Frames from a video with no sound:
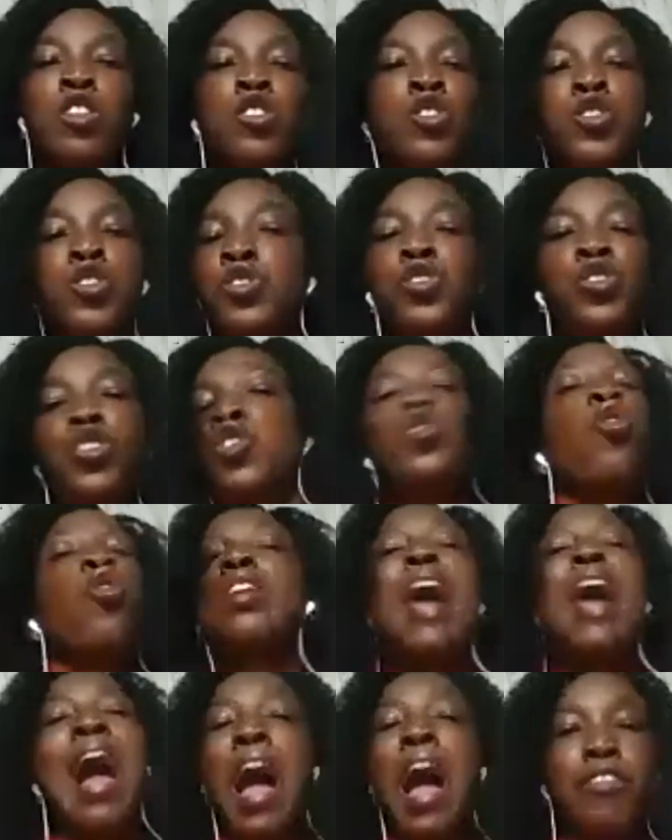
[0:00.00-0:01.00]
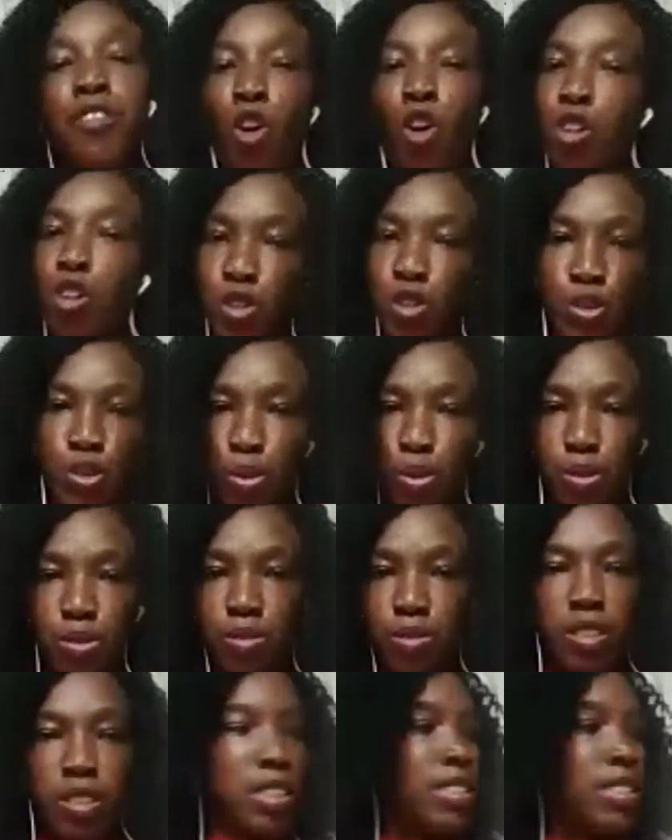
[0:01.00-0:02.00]
you don't have control.
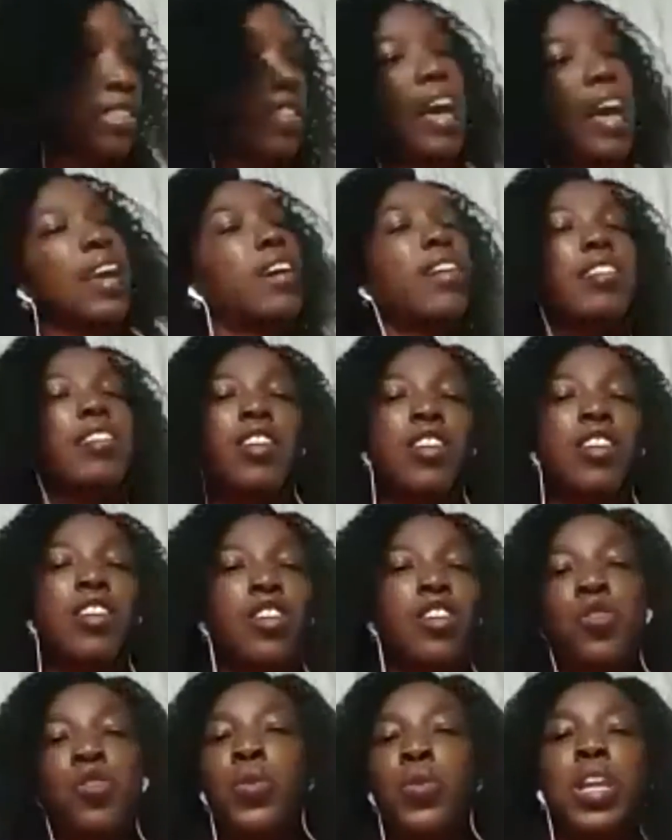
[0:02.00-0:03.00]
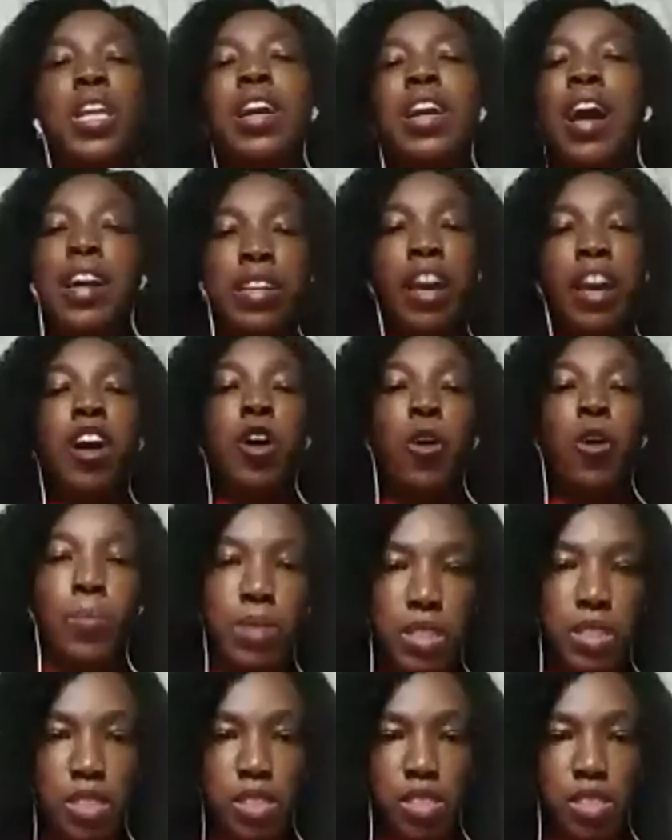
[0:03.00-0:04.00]
It's like you really can't help
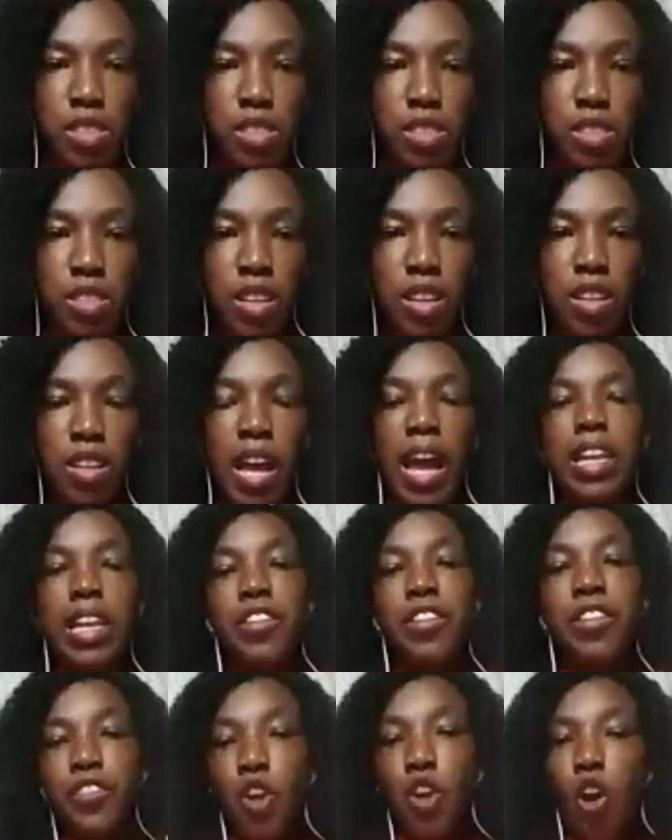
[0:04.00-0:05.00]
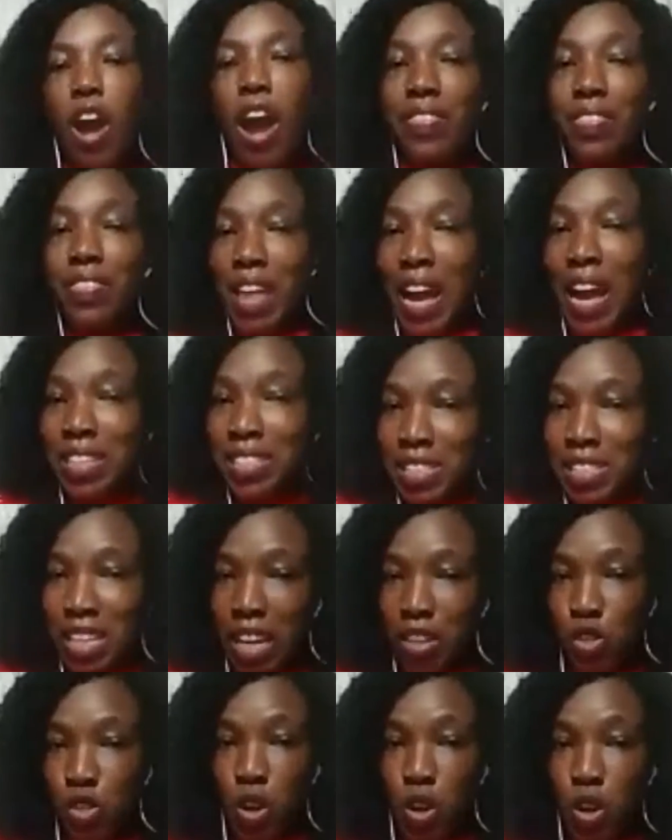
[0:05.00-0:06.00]
it. And if you're at that
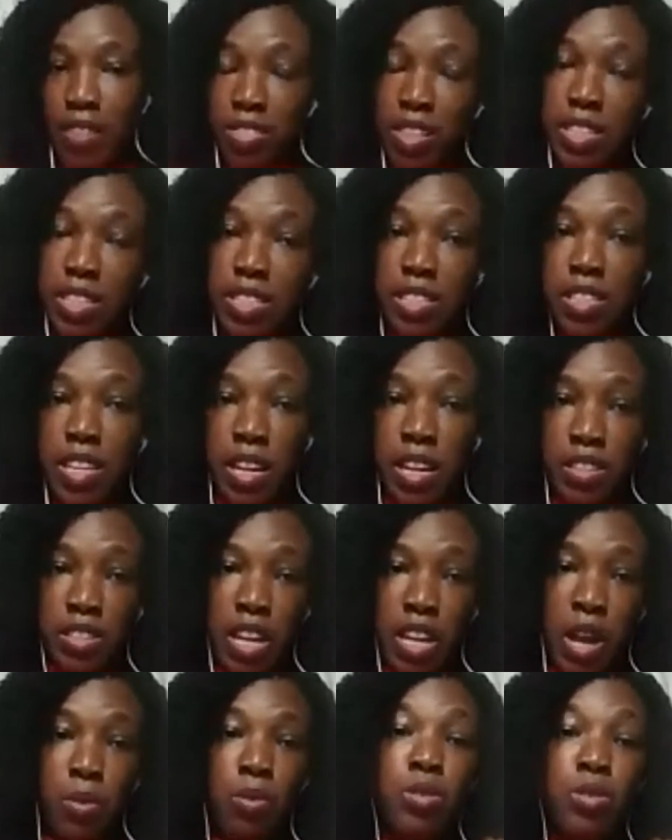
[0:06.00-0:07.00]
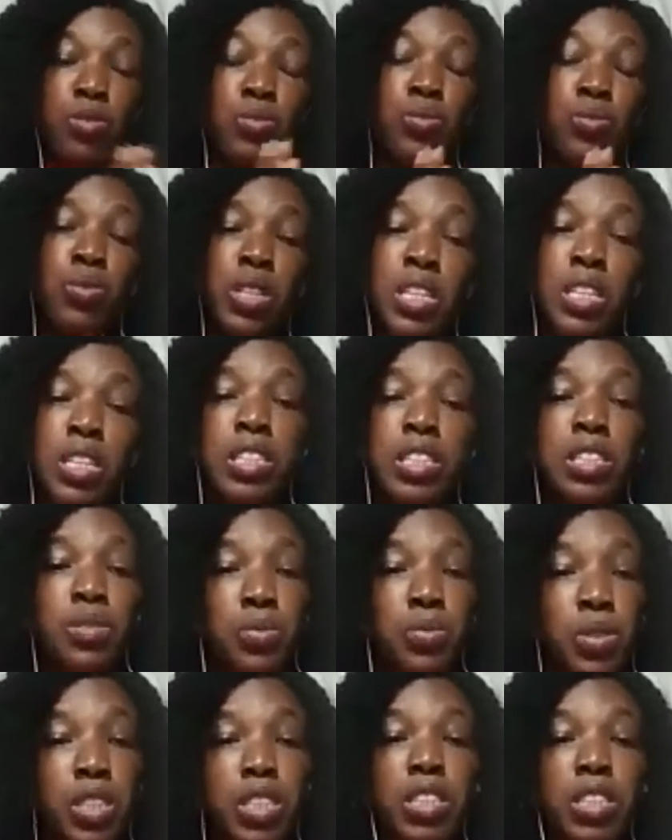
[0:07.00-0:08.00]
stage or at this stage, I would really,
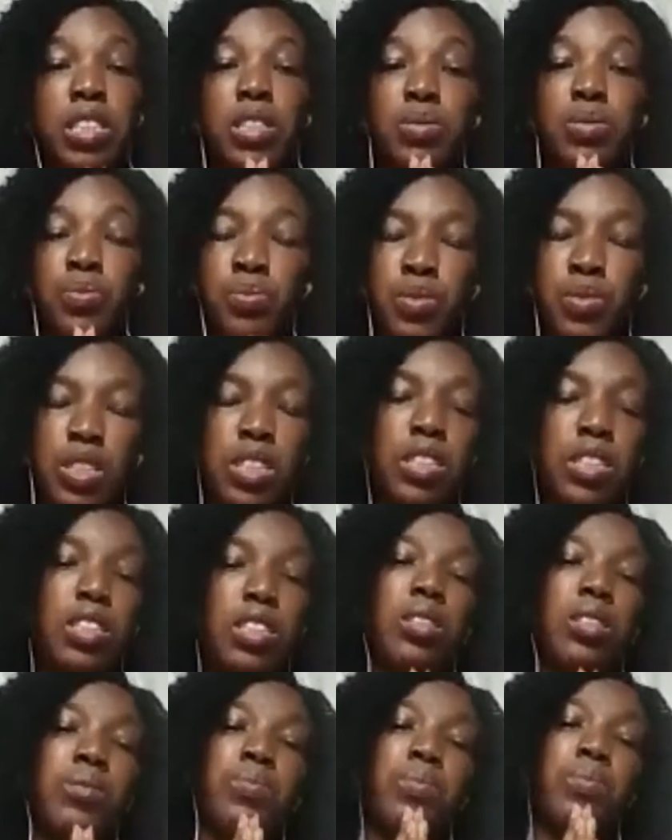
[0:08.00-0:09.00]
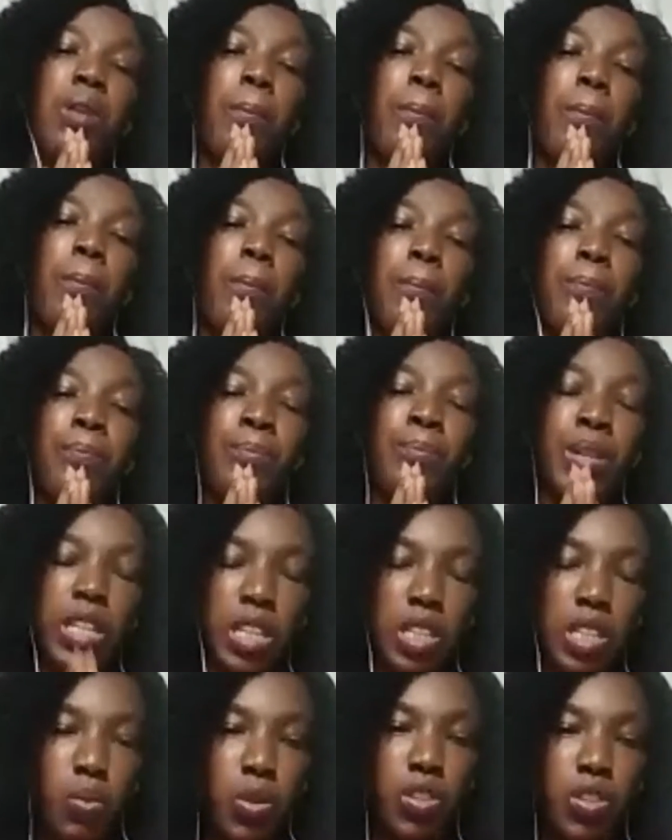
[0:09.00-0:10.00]
really, really
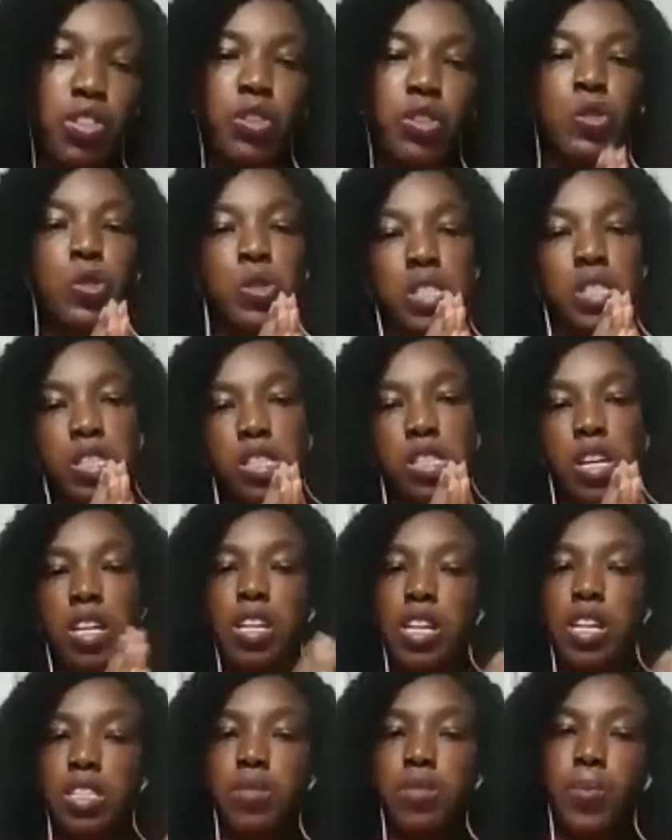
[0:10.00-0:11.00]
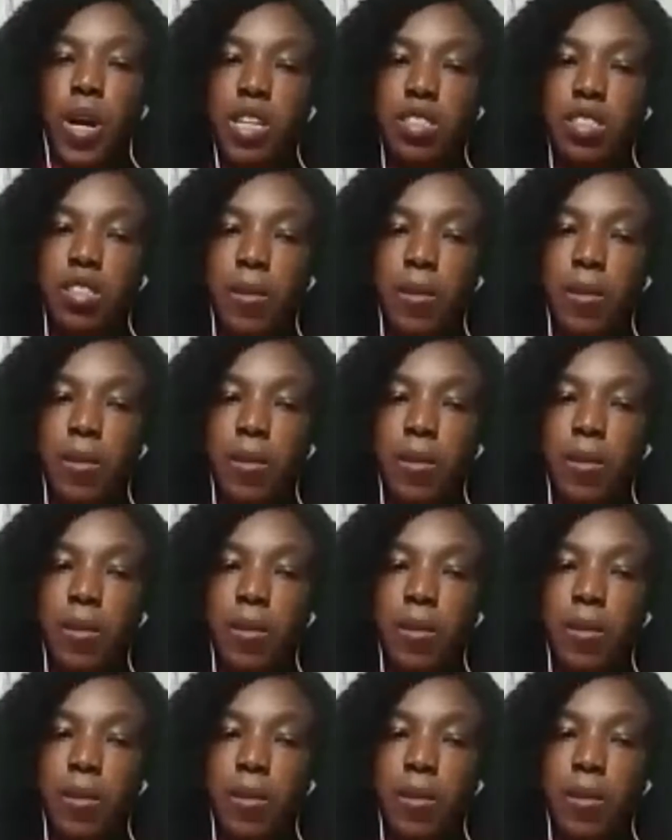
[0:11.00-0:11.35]
plead with you to see an expert,